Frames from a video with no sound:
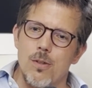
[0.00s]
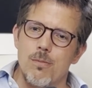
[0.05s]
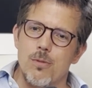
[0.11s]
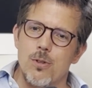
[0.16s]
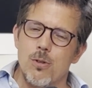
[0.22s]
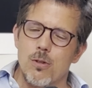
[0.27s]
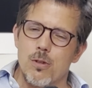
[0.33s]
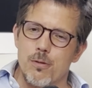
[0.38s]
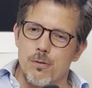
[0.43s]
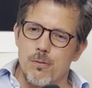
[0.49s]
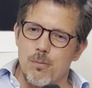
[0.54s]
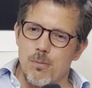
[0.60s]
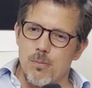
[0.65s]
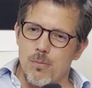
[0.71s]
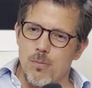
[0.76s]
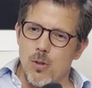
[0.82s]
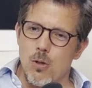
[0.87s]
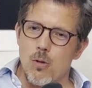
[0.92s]
sort of
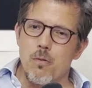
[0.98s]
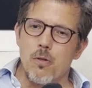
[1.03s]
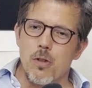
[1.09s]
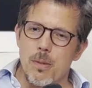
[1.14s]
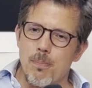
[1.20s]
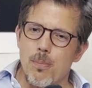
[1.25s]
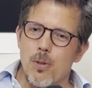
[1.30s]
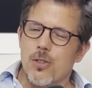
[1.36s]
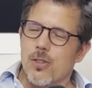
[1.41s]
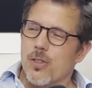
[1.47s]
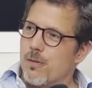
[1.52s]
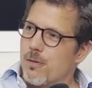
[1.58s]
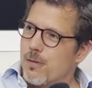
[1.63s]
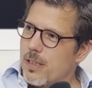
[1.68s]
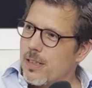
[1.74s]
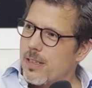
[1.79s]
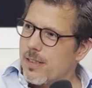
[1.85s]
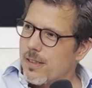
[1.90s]
overly
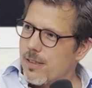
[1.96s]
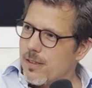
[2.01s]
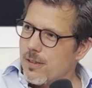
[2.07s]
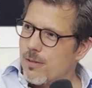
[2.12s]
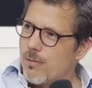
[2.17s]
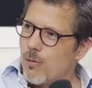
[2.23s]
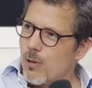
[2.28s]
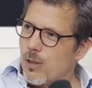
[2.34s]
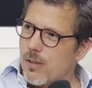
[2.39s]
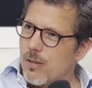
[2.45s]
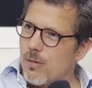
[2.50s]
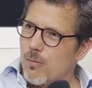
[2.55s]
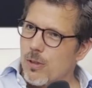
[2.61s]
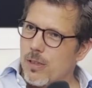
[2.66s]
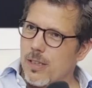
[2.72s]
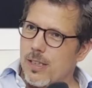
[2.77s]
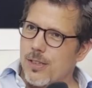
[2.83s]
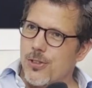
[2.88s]
positive take on
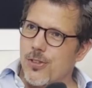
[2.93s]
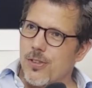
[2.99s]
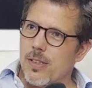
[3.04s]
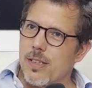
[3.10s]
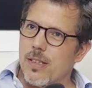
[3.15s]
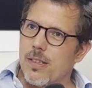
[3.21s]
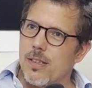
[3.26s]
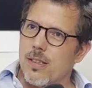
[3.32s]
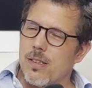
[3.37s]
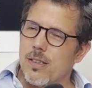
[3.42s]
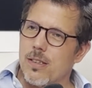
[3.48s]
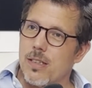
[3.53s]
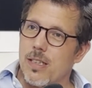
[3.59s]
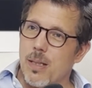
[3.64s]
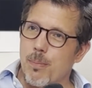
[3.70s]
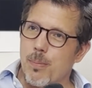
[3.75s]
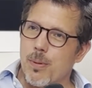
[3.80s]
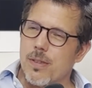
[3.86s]
what actually
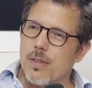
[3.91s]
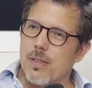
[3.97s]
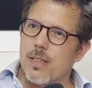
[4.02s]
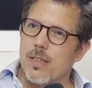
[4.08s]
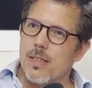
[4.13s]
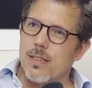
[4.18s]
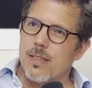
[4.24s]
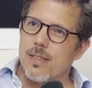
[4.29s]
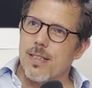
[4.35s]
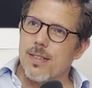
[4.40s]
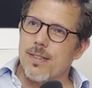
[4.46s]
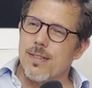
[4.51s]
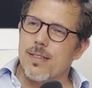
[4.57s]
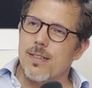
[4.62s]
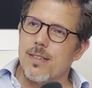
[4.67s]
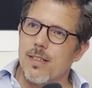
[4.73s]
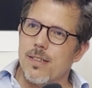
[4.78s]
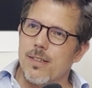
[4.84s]
happened, in the
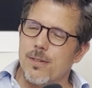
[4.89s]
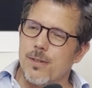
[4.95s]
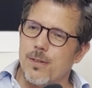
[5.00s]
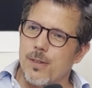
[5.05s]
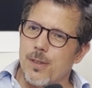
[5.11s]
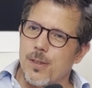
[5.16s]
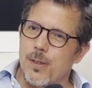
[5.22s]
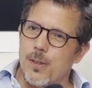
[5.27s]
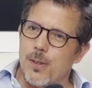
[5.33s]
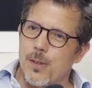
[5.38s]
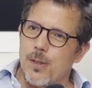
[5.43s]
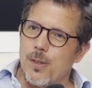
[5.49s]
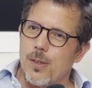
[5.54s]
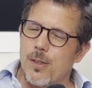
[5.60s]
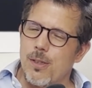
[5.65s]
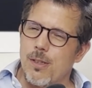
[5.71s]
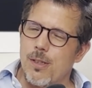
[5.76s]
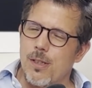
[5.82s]
sense that
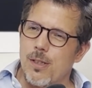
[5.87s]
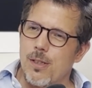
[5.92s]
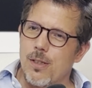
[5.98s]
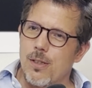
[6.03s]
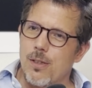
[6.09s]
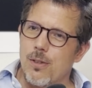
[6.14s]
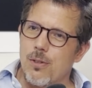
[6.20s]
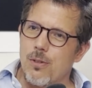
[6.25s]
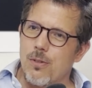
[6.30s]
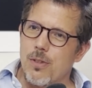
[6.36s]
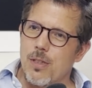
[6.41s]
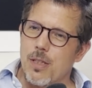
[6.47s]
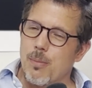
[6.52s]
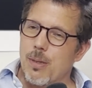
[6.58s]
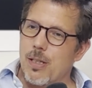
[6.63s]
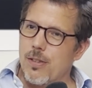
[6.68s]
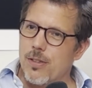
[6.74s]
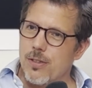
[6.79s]
the
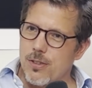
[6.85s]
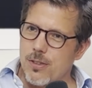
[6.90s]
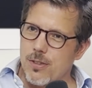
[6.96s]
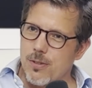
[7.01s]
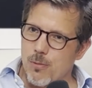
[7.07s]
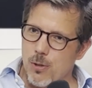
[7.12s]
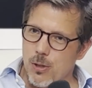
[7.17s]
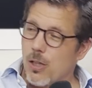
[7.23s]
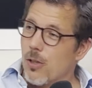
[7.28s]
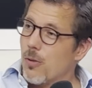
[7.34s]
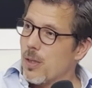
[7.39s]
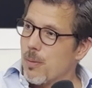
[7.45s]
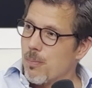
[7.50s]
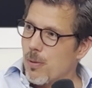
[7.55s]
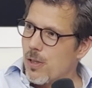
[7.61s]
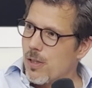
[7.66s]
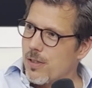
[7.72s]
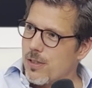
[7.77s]
Americans were the only
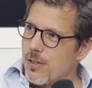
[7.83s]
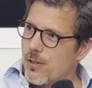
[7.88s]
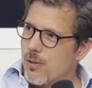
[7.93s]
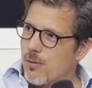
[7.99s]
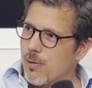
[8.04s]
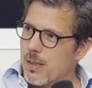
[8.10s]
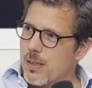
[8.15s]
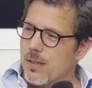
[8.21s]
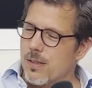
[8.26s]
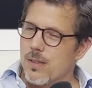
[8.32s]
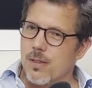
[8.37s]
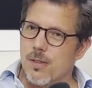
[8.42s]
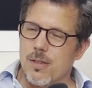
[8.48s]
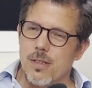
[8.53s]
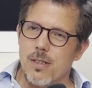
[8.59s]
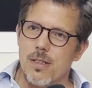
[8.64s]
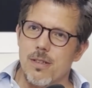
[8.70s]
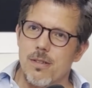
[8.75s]
party to quit the
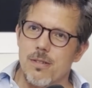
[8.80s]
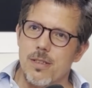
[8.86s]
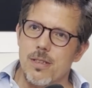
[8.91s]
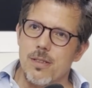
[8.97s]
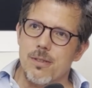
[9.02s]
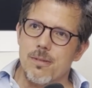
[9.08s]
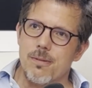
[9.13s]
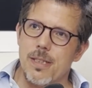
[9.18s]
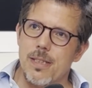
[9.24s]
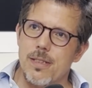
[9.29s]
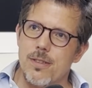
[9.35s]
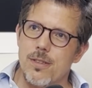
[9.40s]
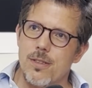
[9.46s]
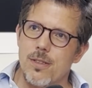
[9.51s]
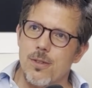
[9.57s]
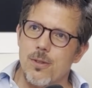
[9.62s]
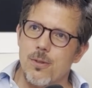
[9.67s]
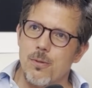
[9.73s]
nuclear deal, right?
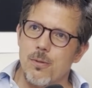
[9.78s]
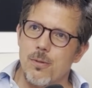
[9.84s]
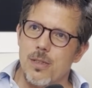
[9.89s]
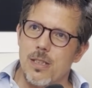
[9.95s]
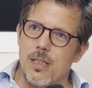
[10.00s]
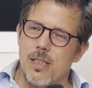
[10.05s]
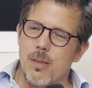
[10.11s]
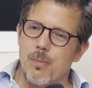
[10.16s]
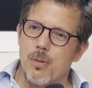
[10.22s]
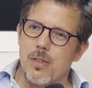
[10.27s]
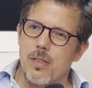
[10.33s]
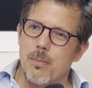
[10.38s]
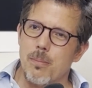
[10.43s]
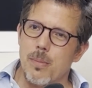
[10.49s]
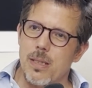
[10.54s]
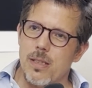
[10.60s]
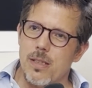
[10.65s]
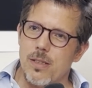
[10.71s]
So that happened
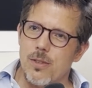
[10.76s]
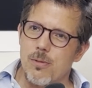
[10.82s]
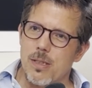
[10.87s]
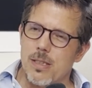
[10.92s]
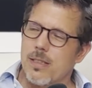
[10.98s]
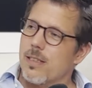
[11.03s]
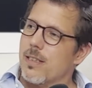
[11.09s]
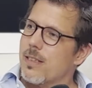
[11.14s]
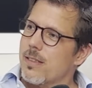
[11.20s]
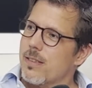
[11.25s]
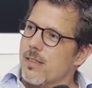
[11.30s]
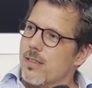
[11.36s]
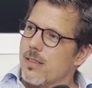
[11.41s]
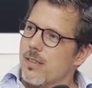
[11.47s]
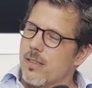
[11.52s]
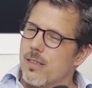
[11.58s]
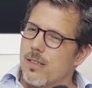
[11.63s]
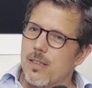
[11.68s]
in May
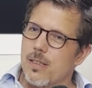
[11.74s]
2018.